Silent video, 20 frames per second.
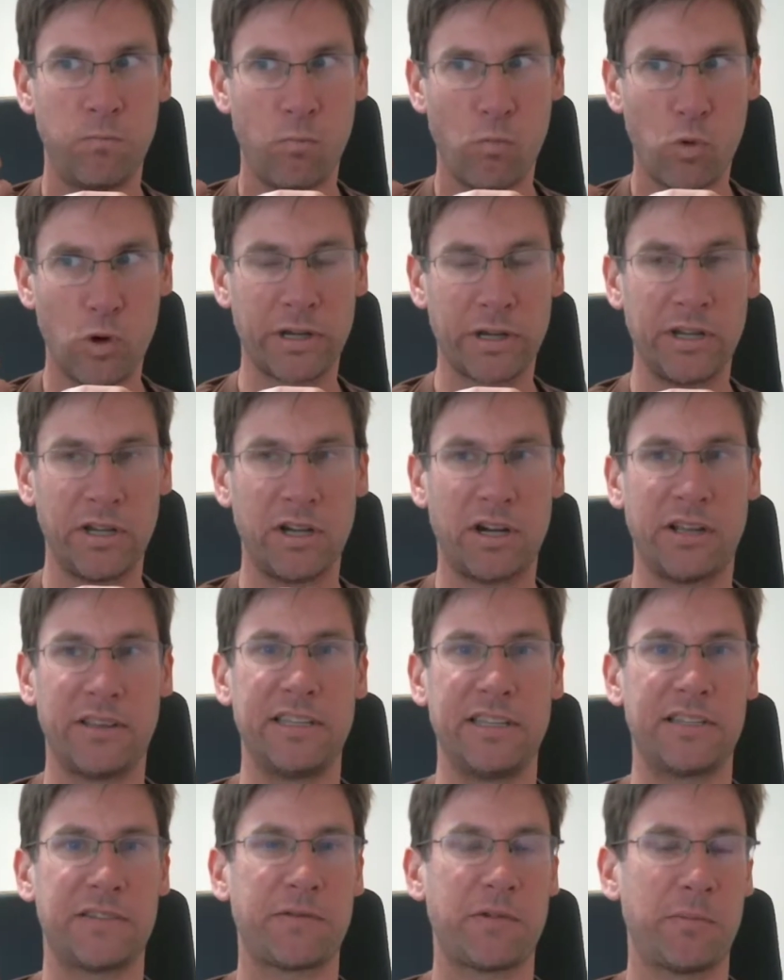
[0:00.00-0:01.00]
working on
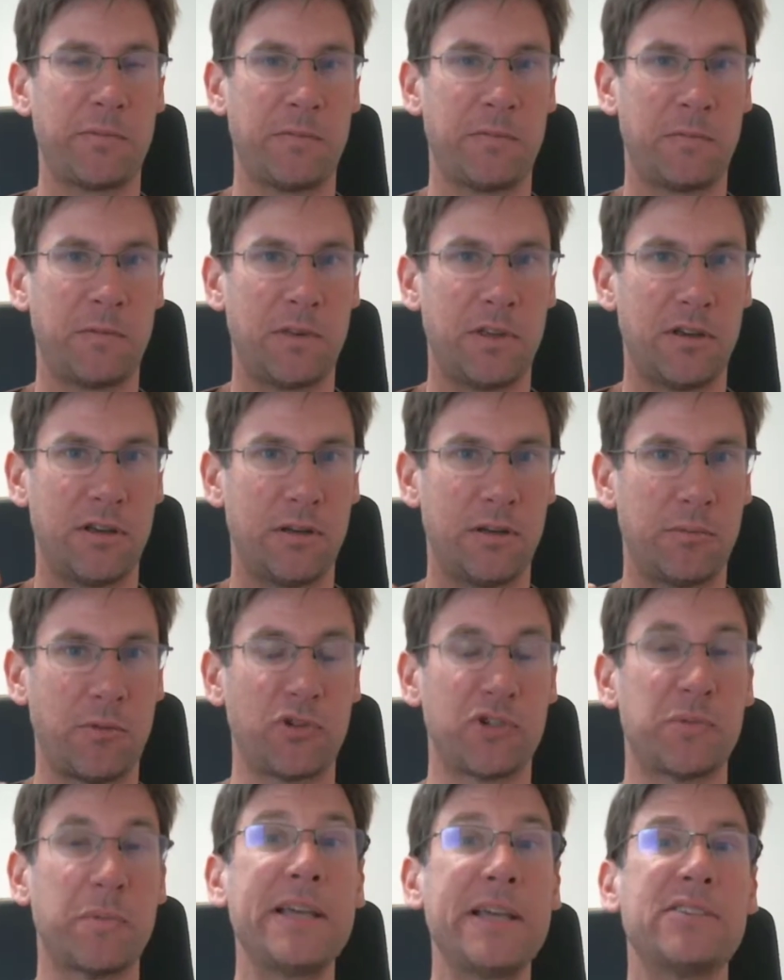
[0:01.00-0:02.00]
this from the
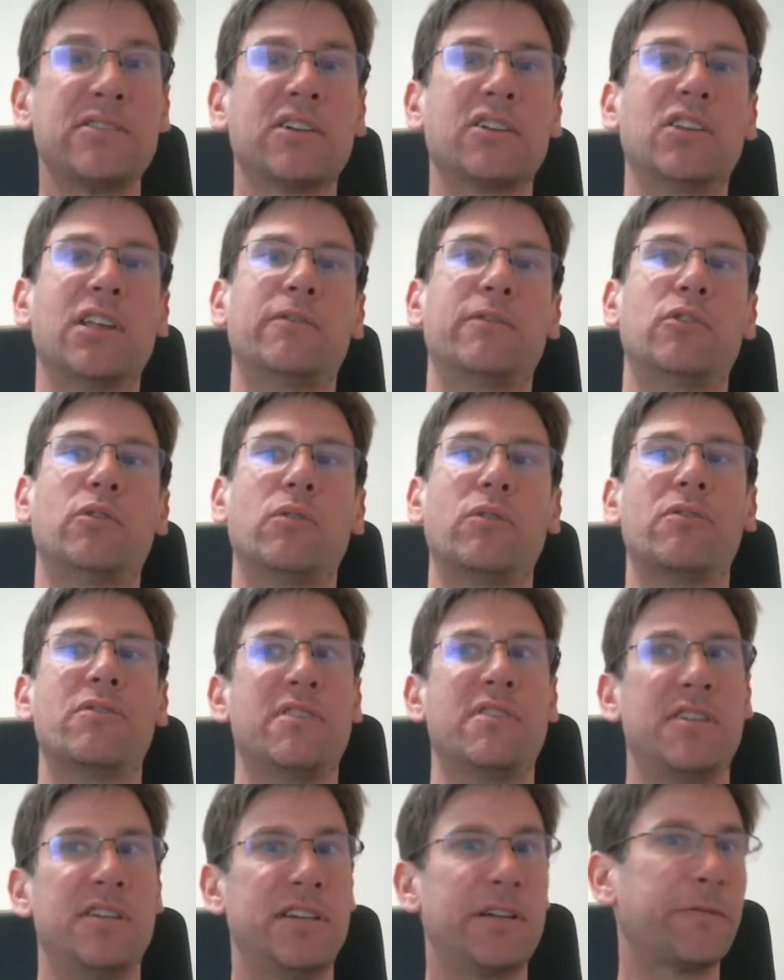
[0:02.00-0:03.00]
most basic level,
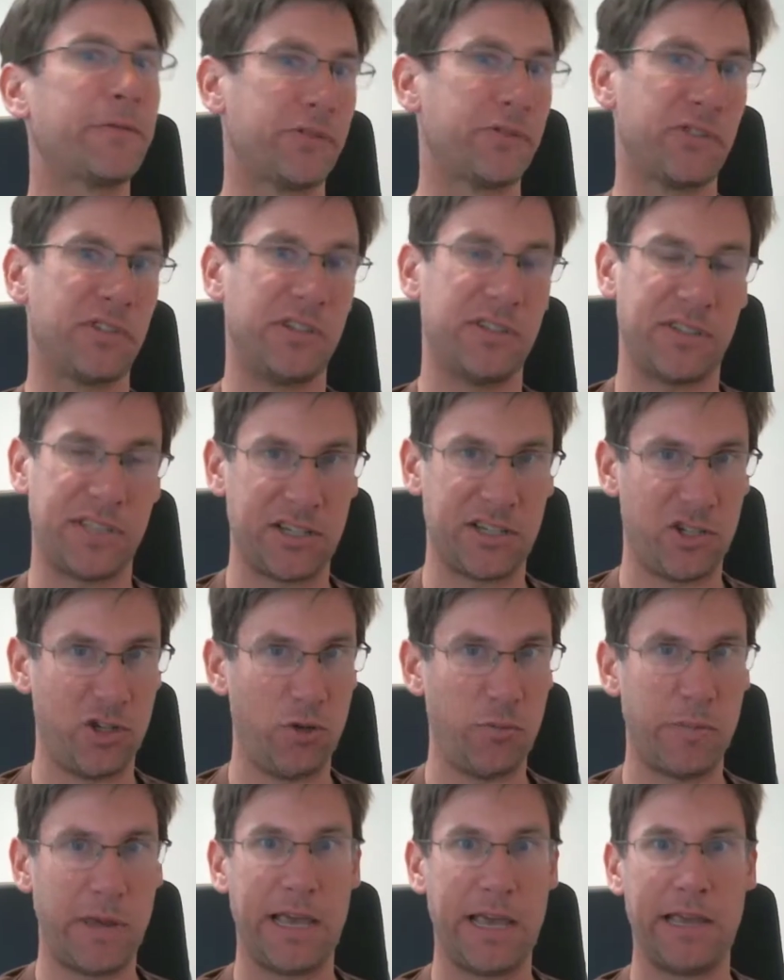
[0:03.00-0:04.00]
the differences that
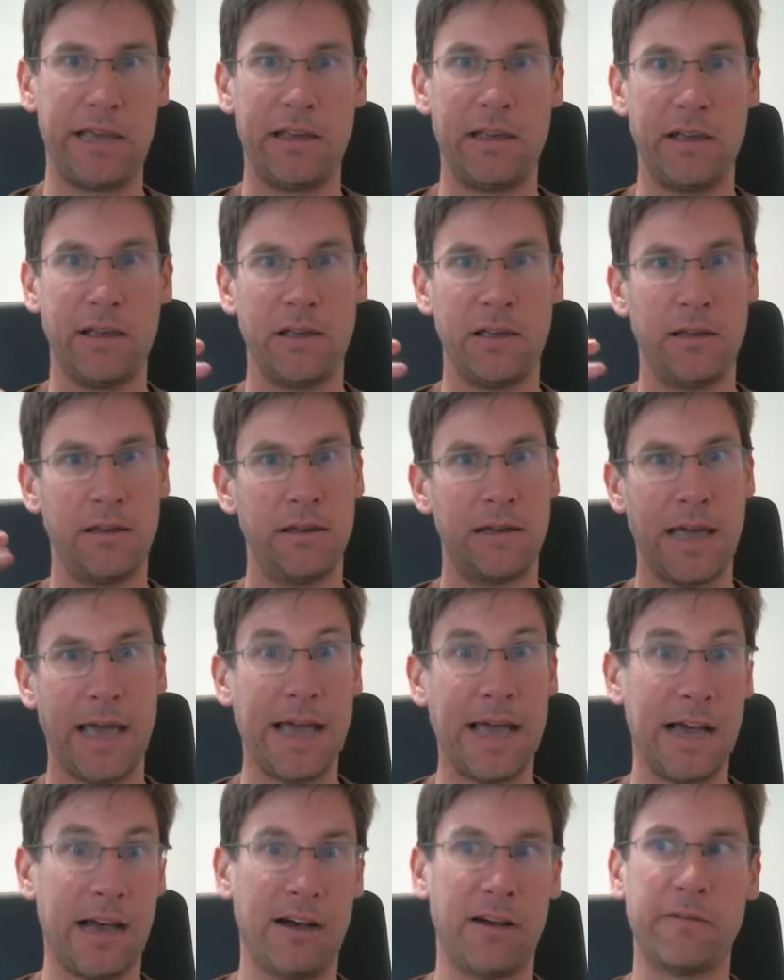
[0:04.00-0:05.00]
you may
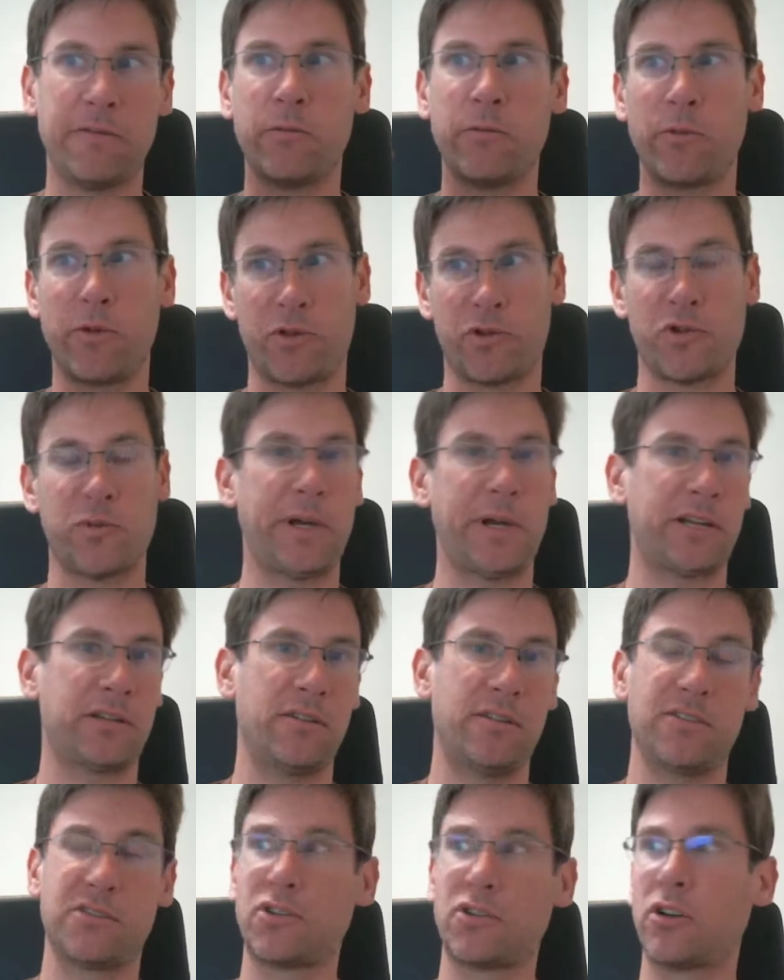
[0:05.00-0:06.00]
have with respect
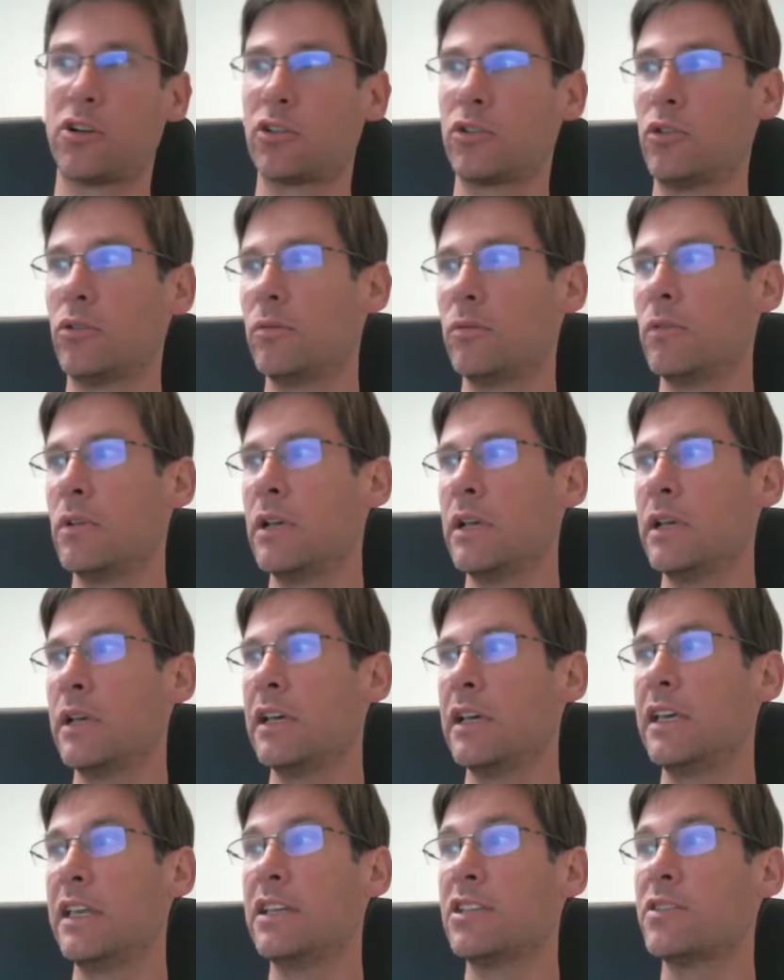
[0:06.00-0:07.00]
to this article.
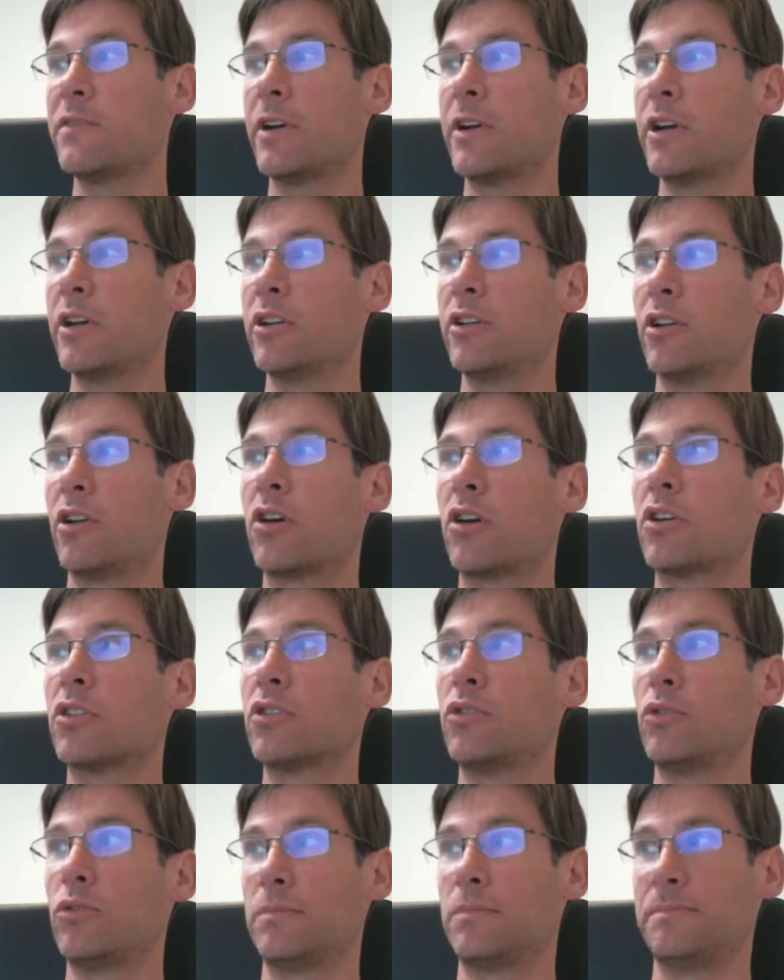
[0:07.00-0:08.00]
It is a very good
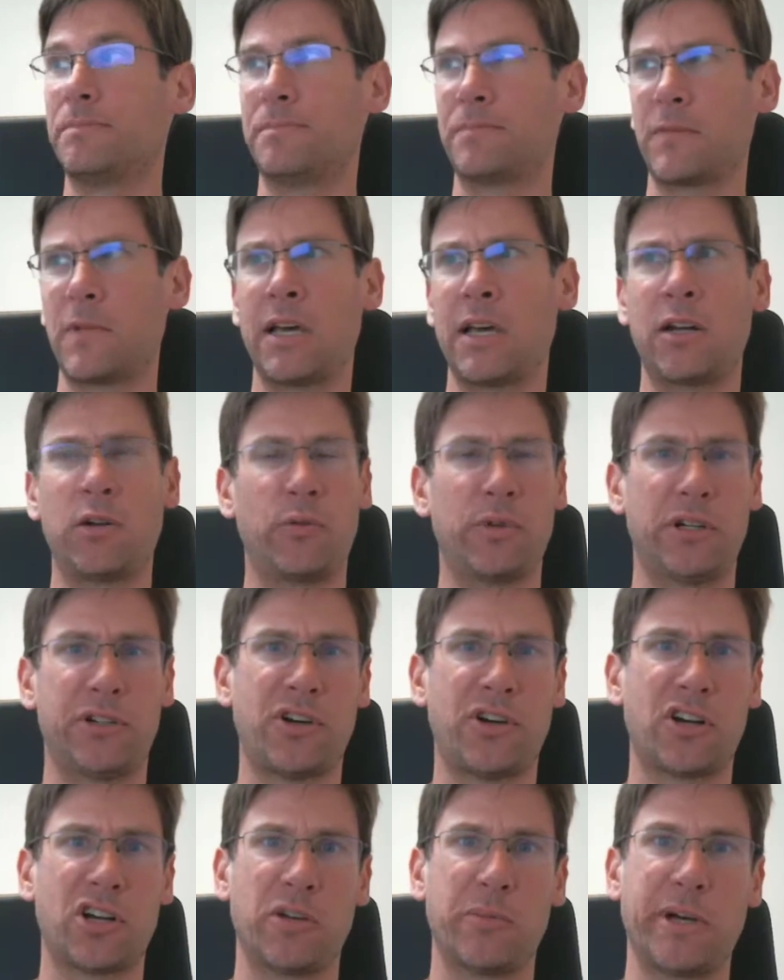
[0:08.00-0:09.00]
article. I don't want to
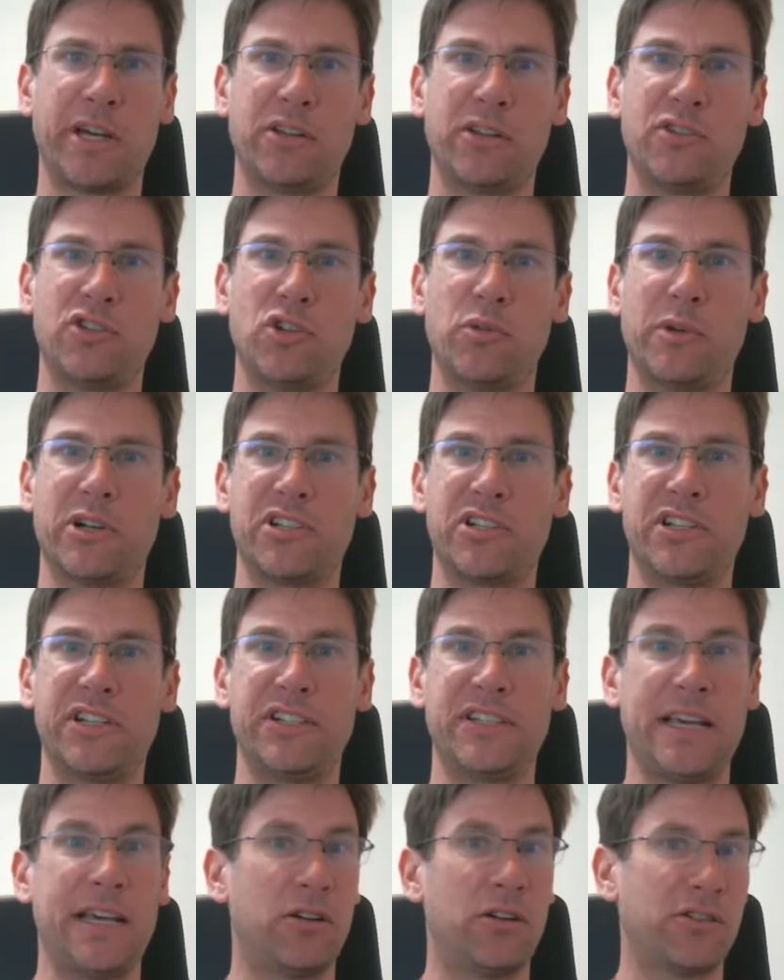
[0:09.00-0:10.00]
talk about it in too much
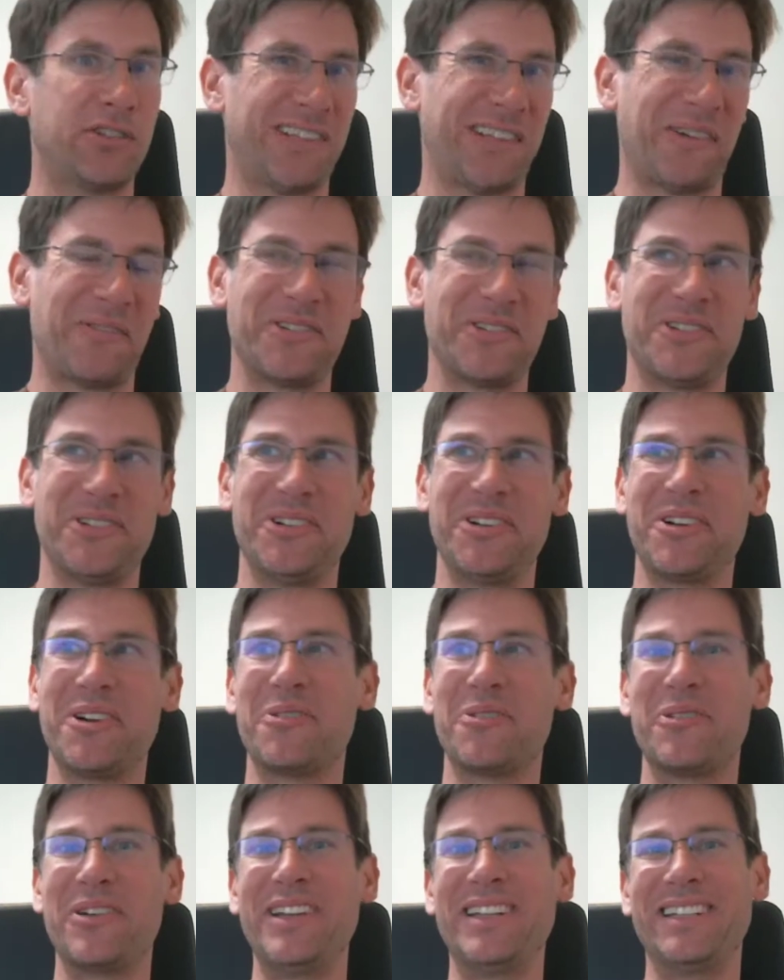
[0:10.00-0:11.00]
detail because I want you to go
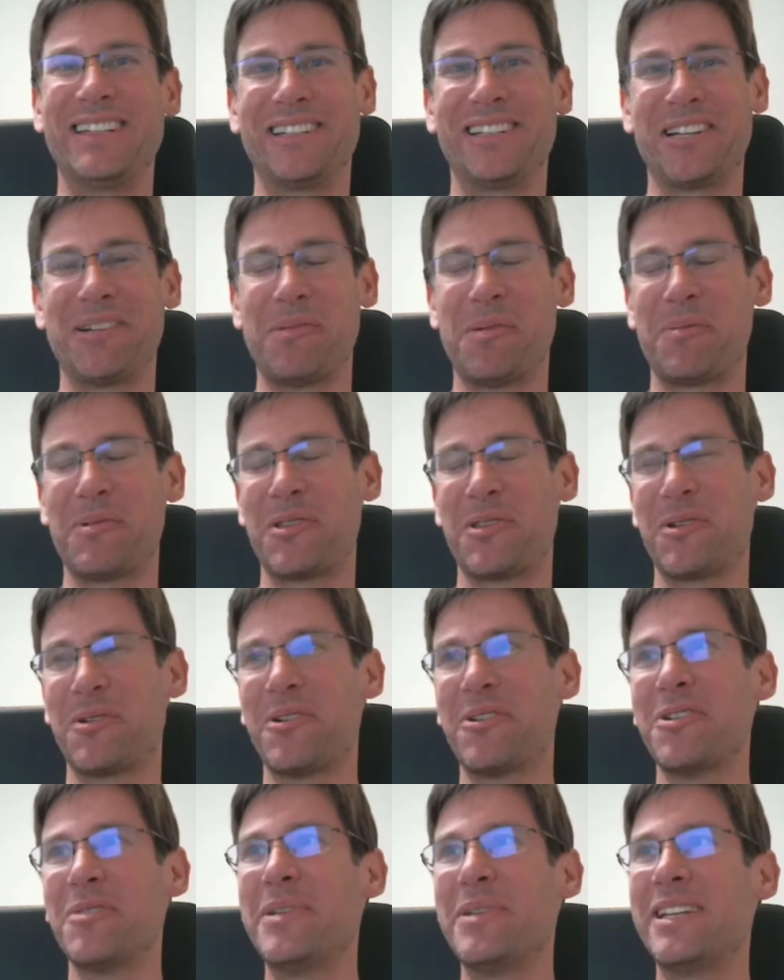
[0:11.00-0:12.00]
read it and come up with your
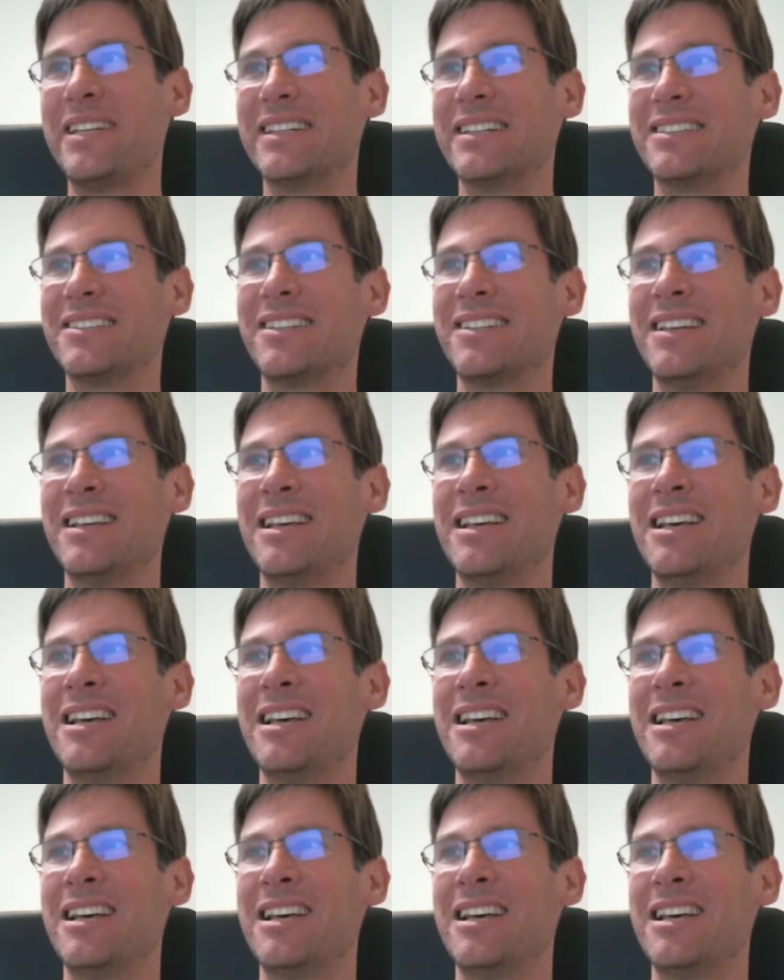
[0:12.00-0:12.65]
own opinions.